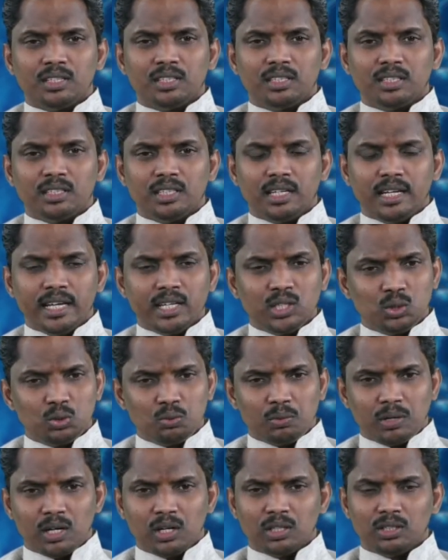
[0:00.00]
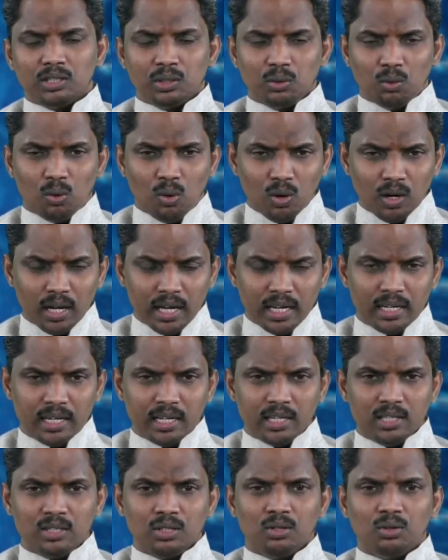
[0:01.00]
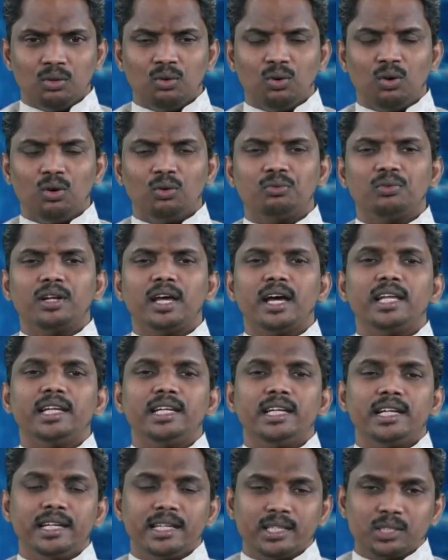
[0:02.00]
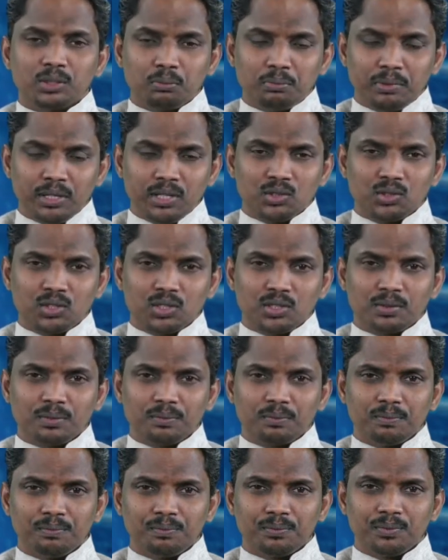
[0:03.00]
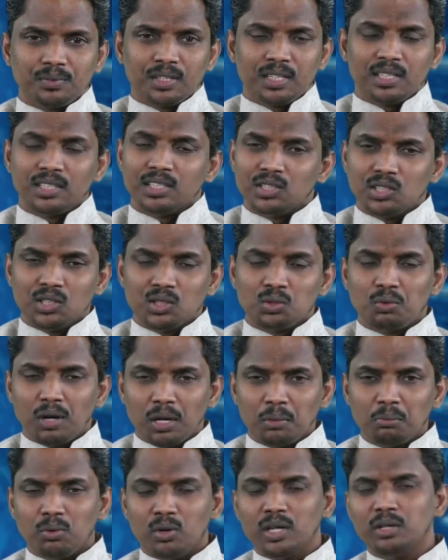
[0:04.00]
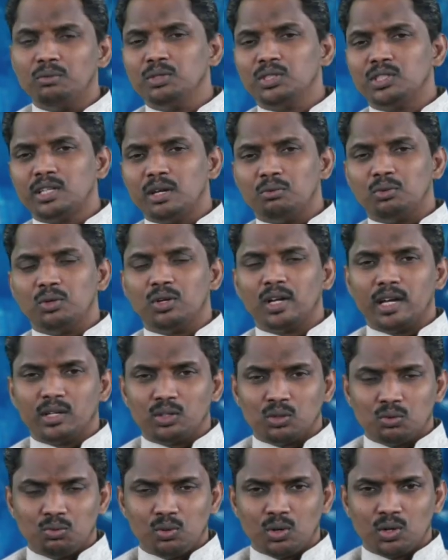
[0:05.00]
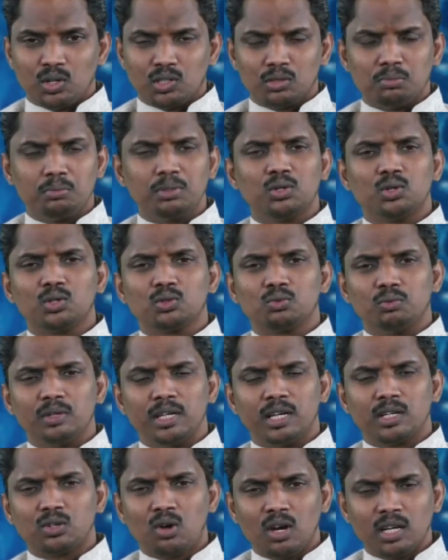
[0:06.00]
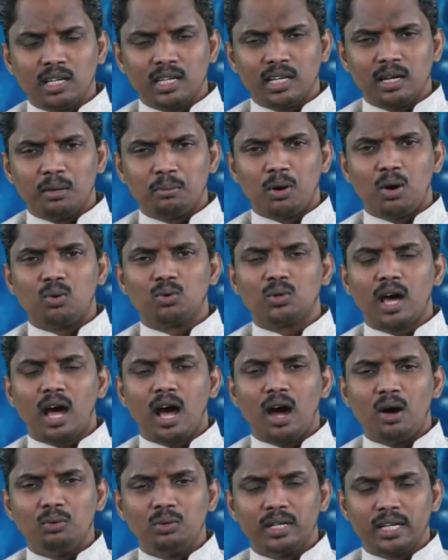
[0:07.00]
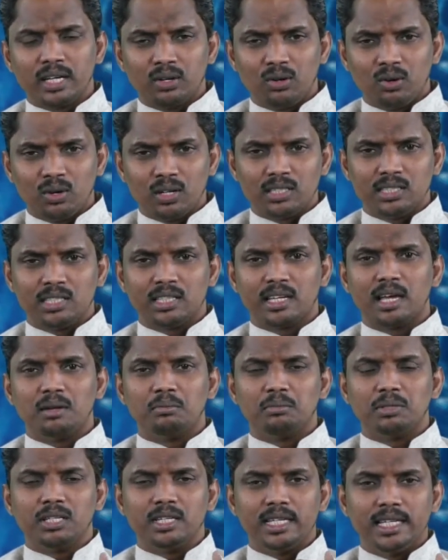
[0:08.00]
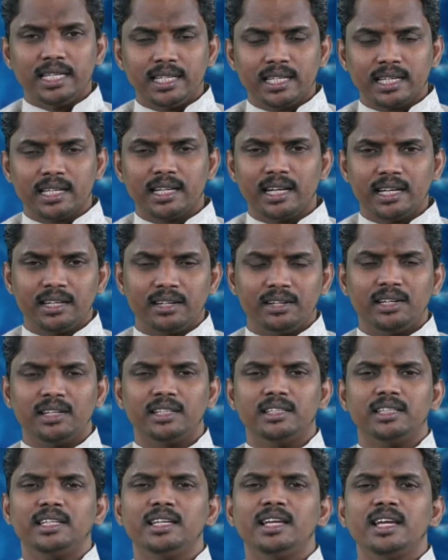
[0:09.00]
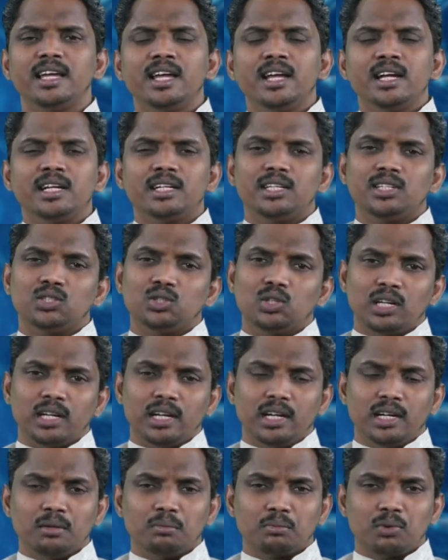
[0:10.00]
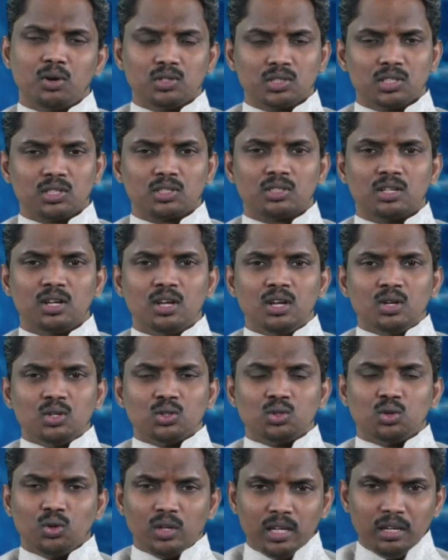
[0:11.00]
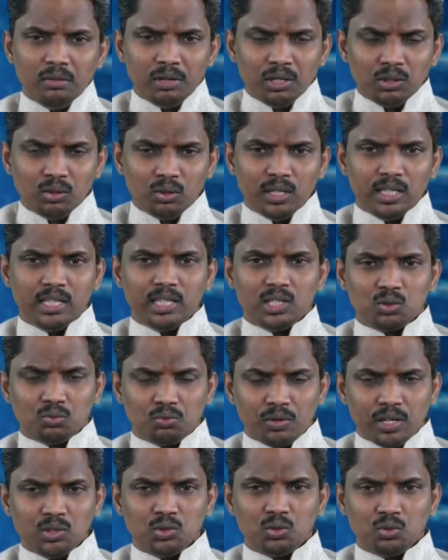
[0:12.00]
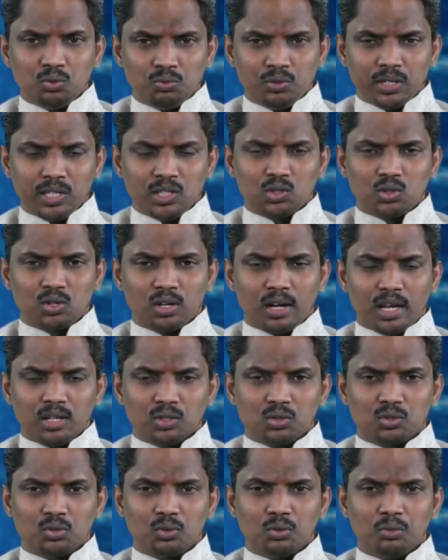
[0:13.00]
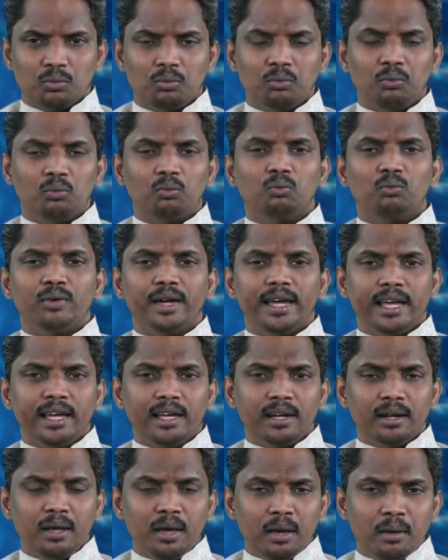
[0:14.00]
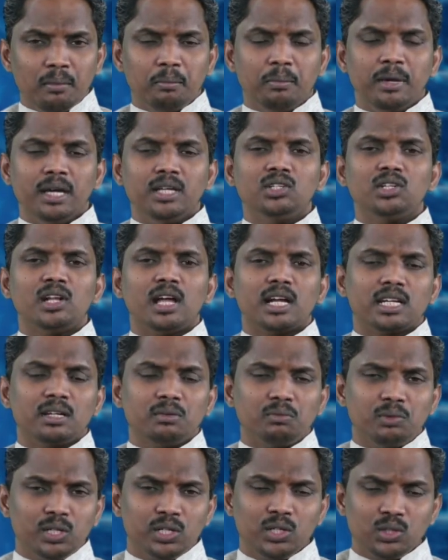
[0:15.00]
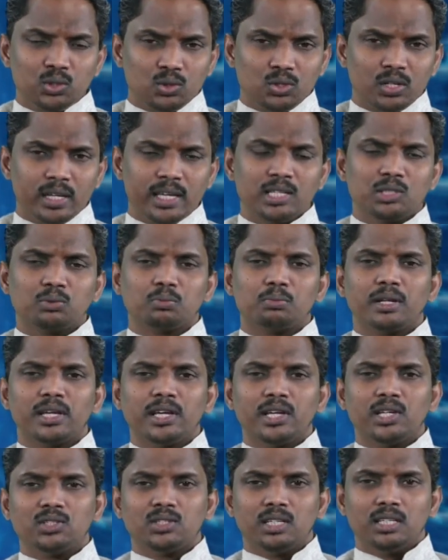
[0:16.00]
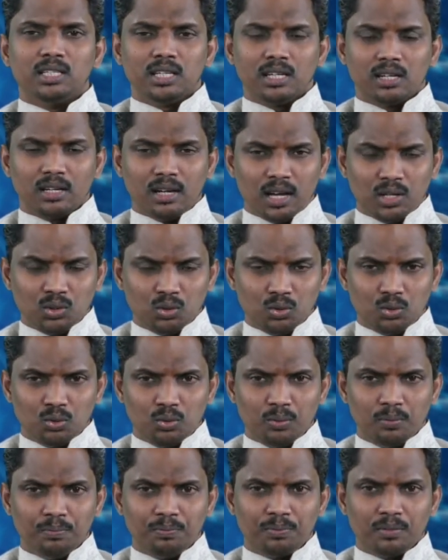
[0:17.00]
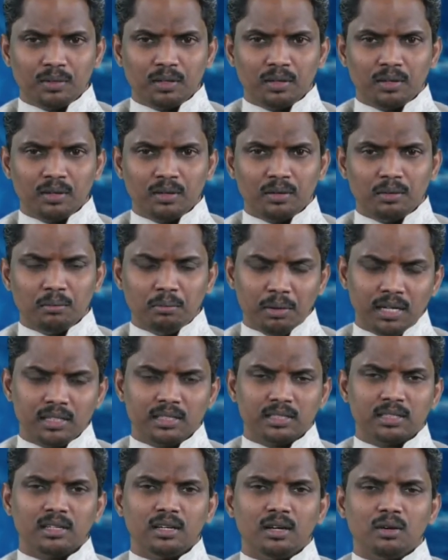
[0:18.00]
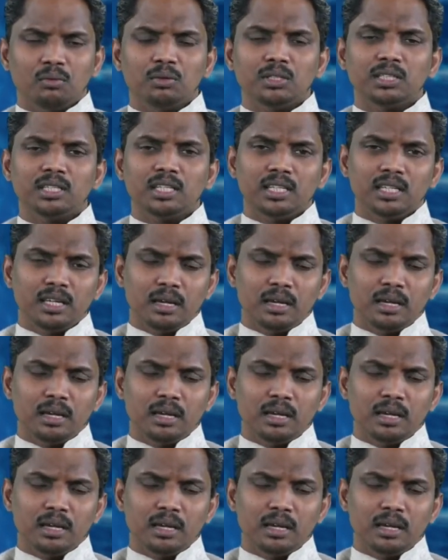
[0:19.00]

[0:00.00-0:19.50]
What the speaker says: the next one, the online and offline learning spaces. And this is one point which I would like to focus, because we are talking about how technology can be integrated in the teaching learning process. So even though it is face-to-face classroom where major activities takes place in the classroom, but with the